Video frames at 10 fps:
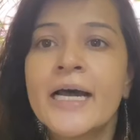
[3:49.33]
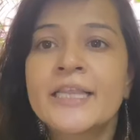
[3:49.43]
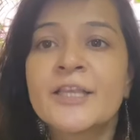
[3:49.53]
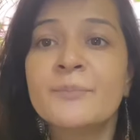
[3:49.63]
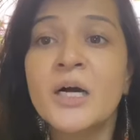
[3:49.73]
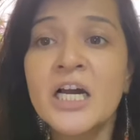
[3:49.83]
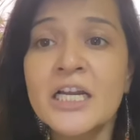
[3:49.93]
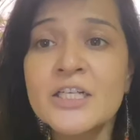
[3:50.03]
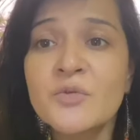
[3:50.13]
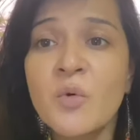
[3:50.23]
The
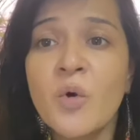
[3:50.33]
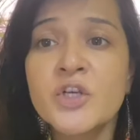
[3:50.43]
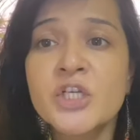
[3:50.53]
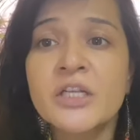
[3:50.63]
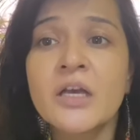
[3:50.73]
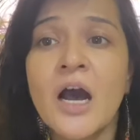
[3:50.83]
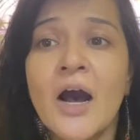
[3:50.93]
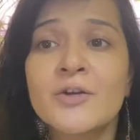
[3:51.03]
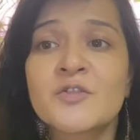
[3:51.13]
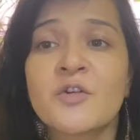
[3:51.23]
burglars were watching the
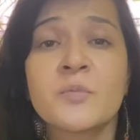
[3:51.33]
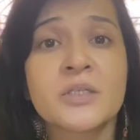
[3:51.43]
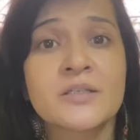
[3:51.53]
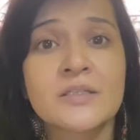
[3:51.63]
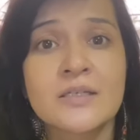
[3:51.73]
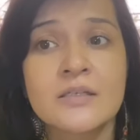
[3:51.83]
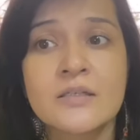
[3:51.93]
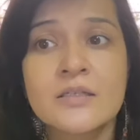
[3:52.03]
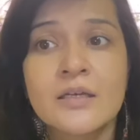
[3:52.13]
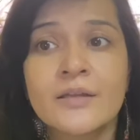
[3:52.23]
house from
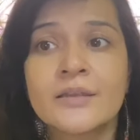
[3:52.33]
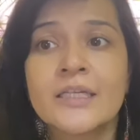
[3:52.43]
distance.